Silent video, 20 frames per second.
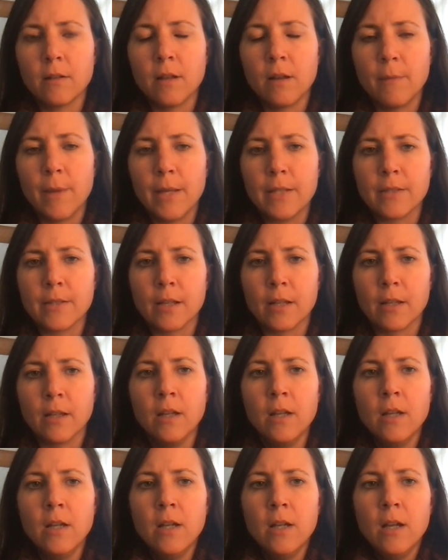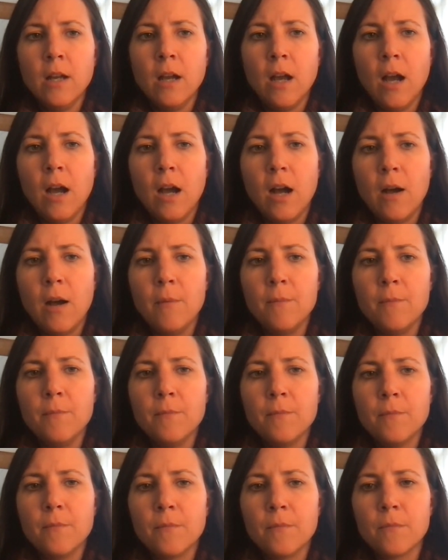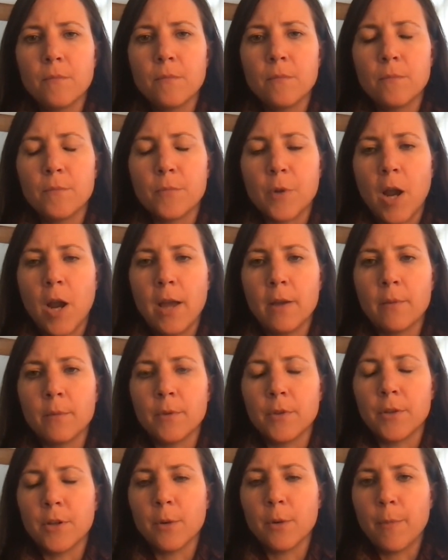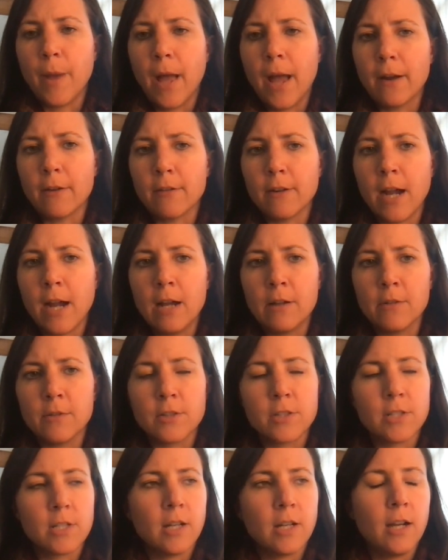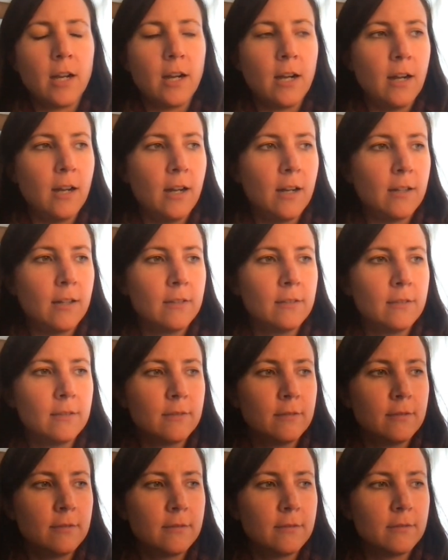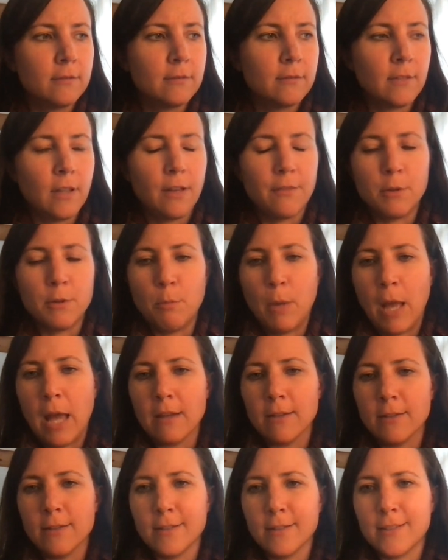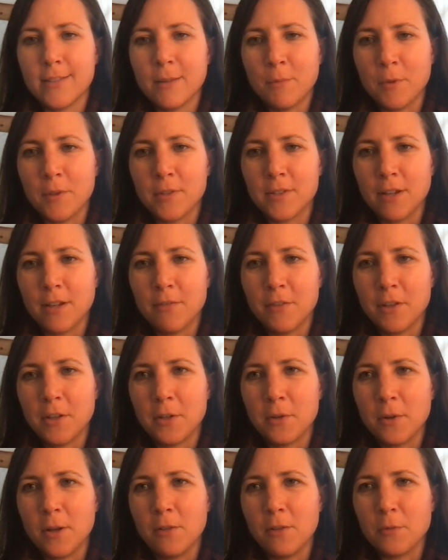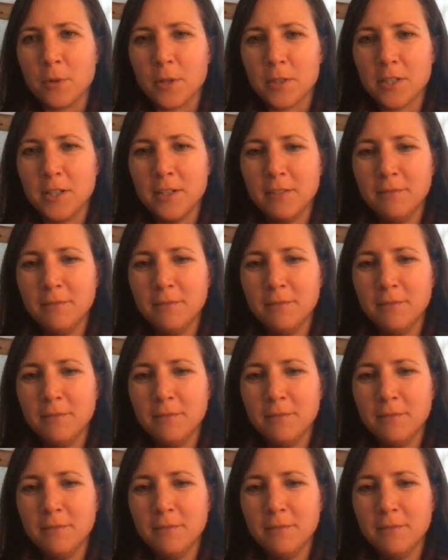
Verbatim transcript: Amazing. Um, Brian, with your background, uh, have you patented some of the stuff that you all have worked on?